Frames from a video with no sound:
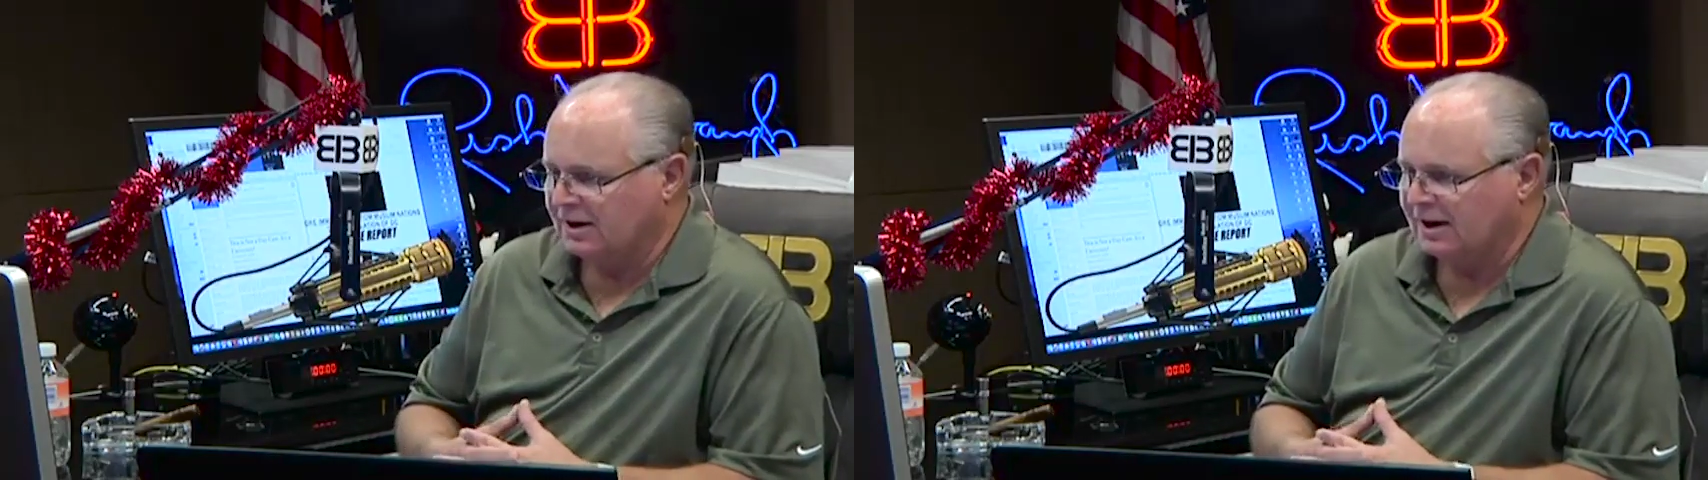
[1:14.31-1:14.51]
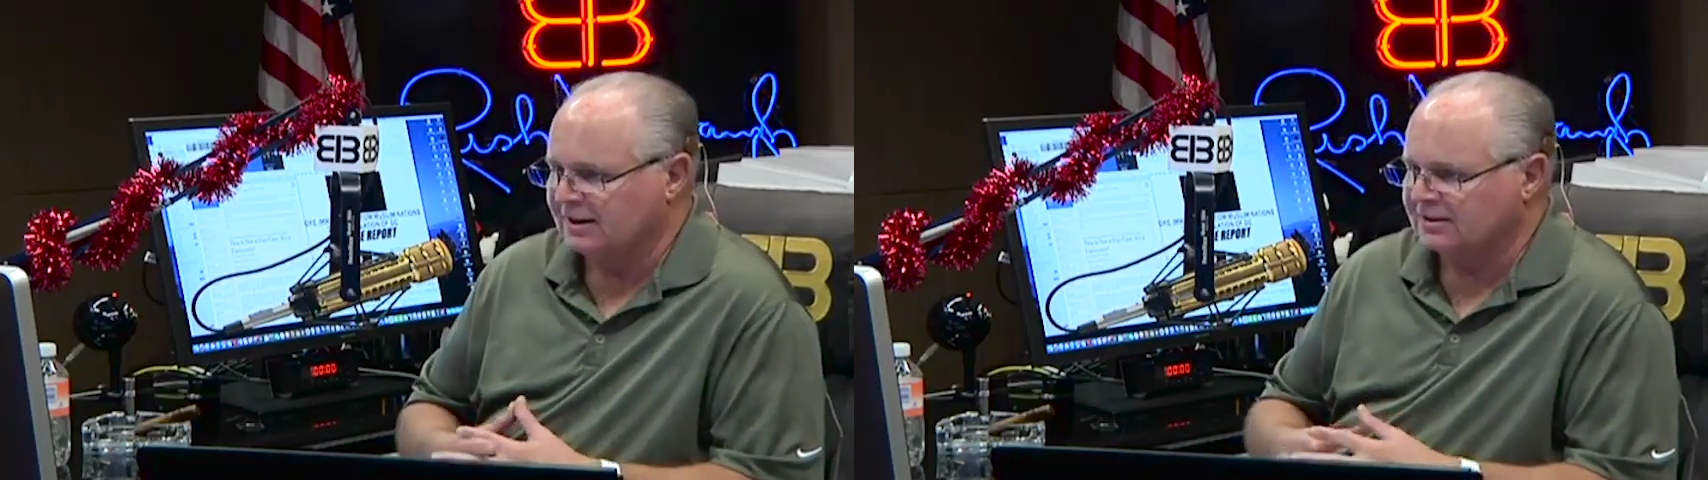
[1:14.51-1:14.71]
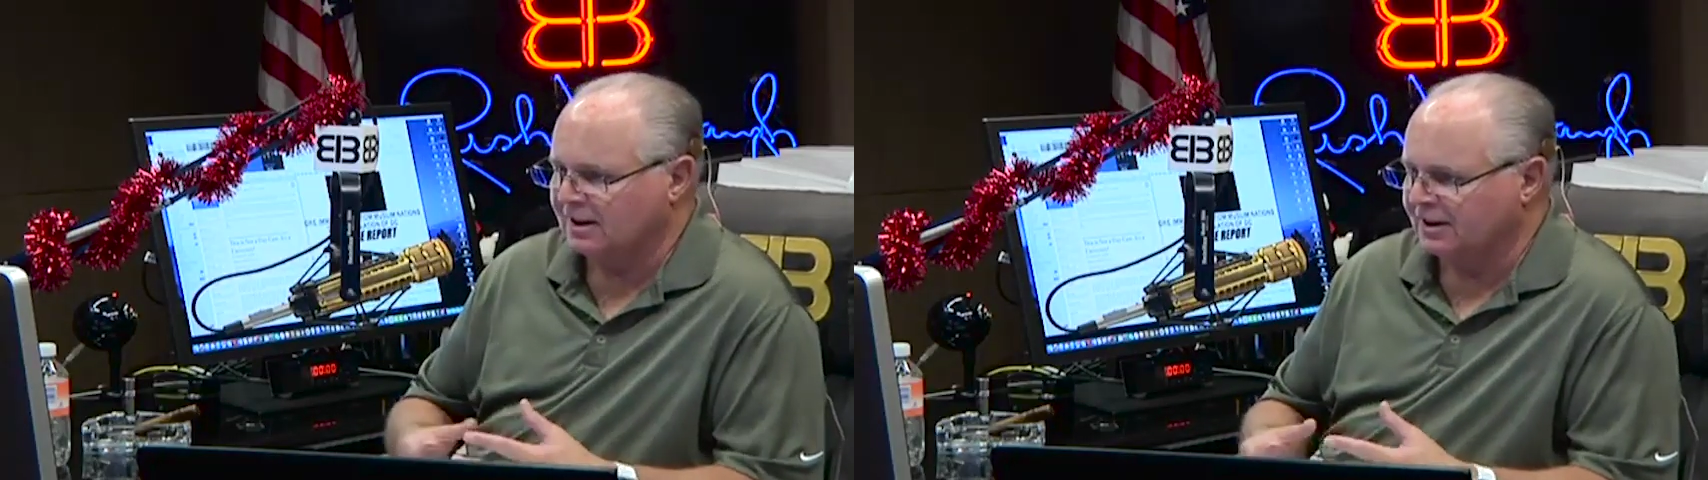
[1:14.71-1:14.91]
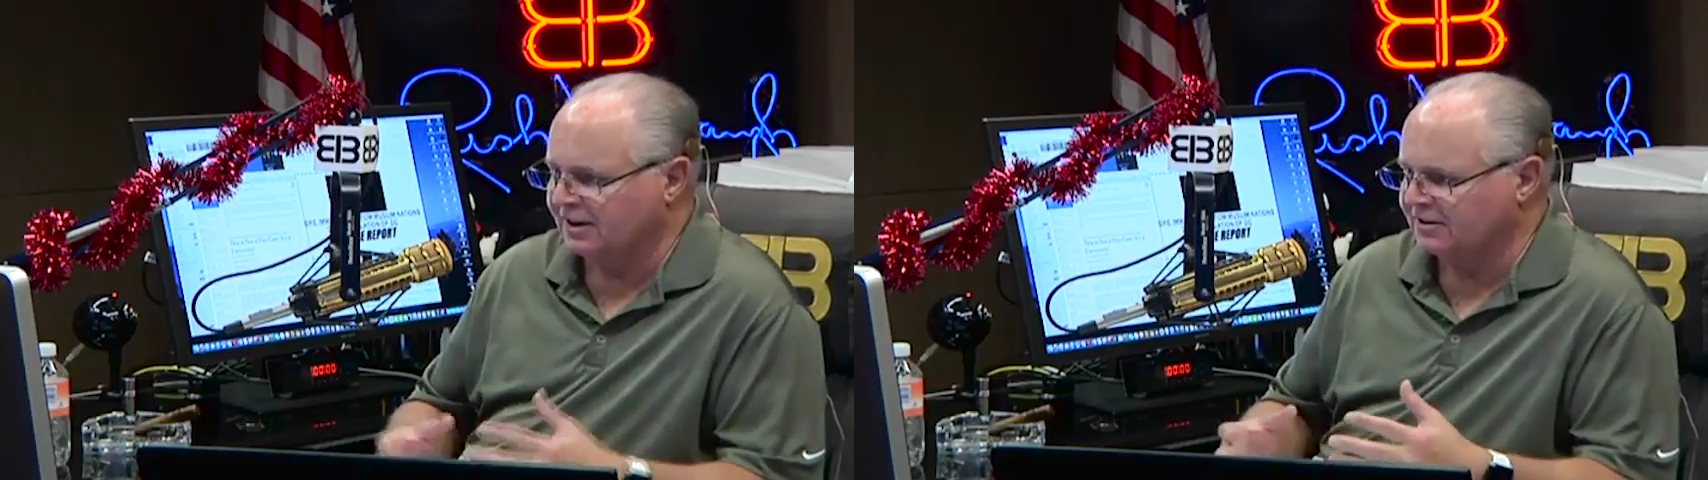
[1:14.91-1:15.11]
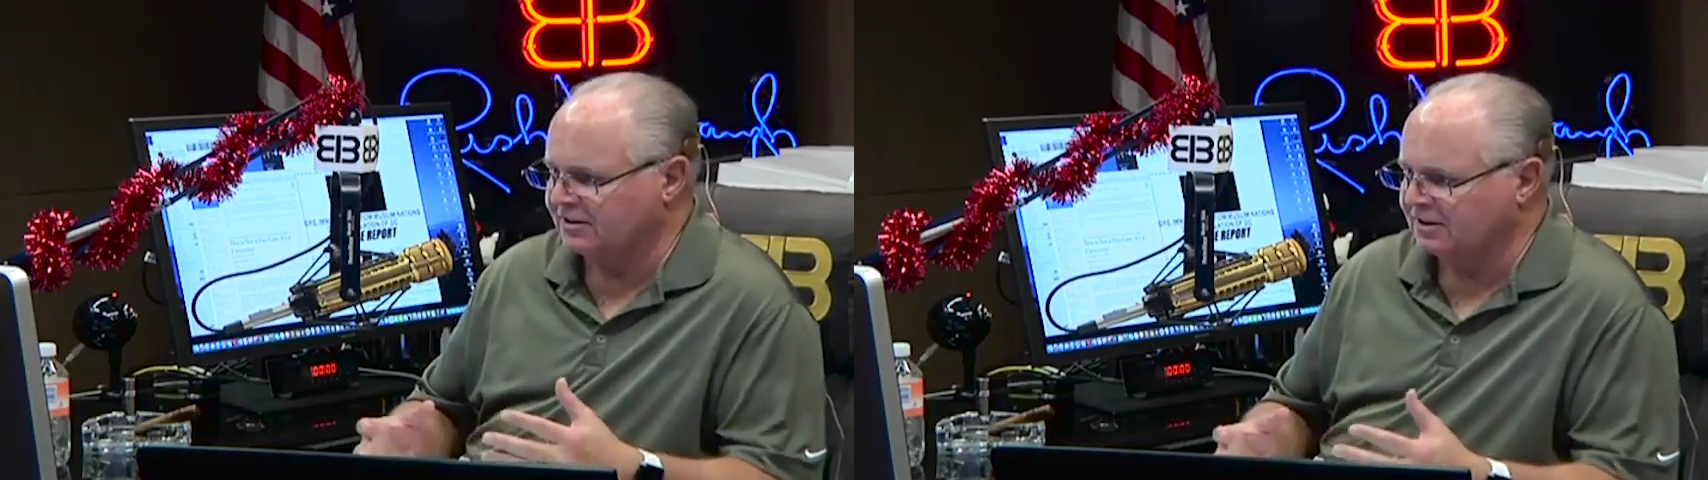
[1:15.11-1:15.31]
and telling
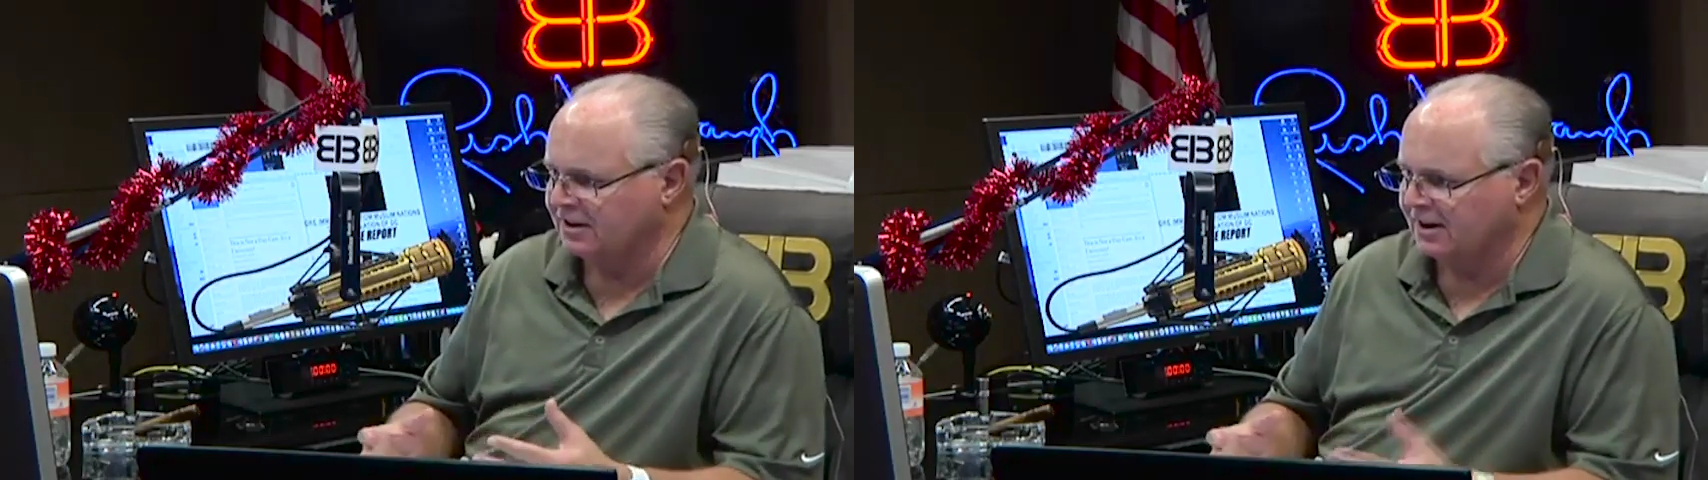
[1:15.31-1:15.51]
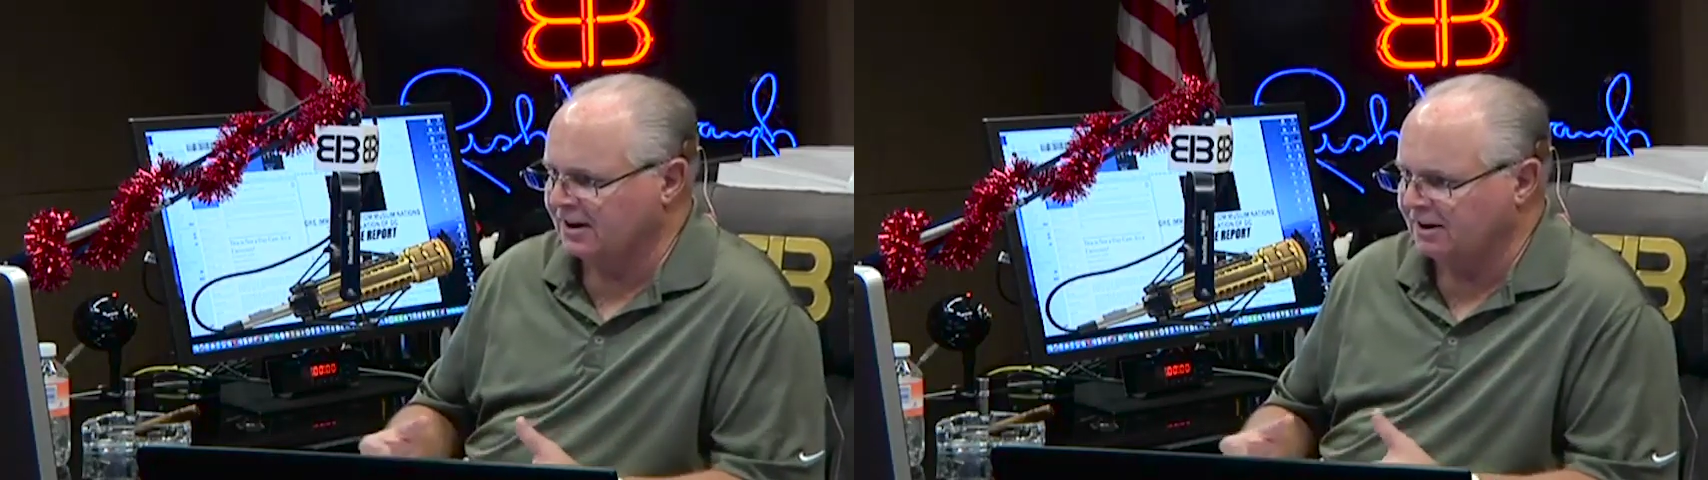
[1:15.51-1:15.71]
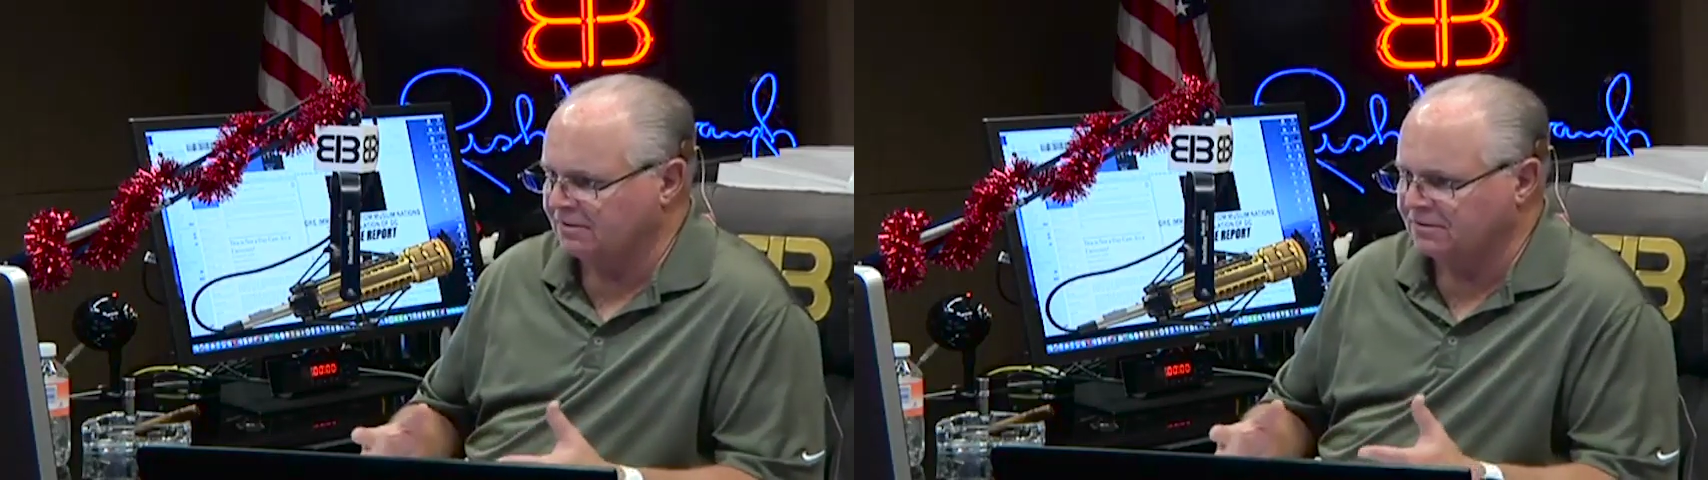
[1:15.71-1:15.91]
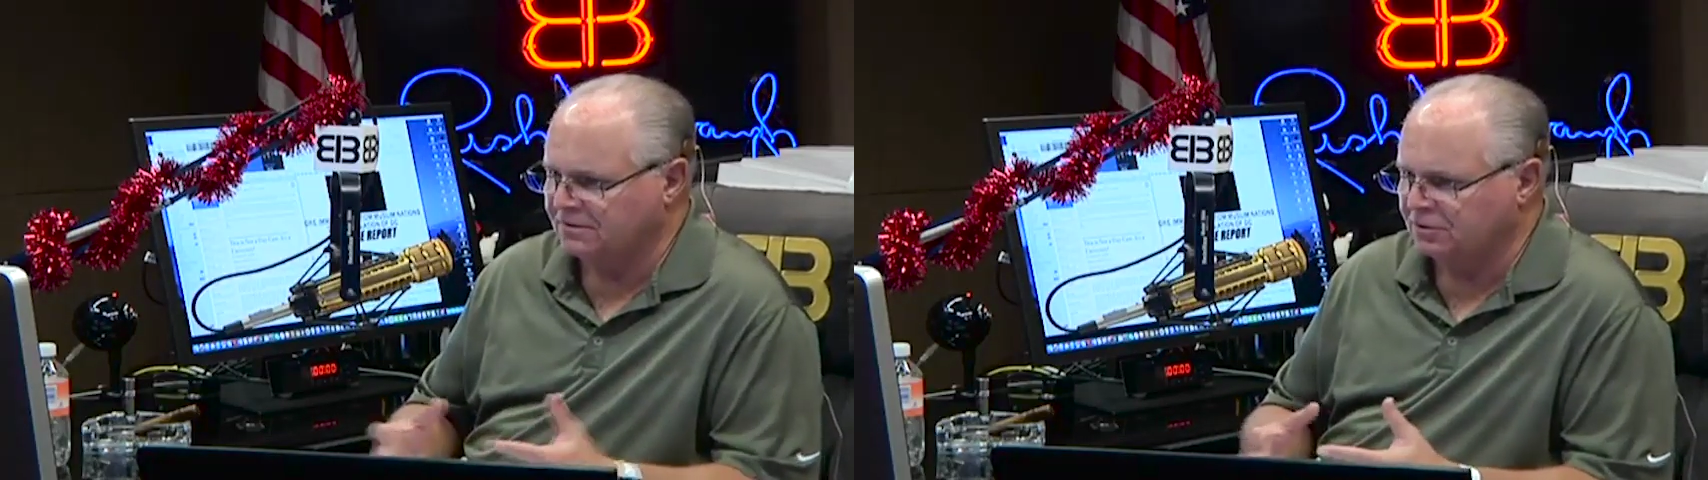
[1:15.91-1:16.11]
us that they have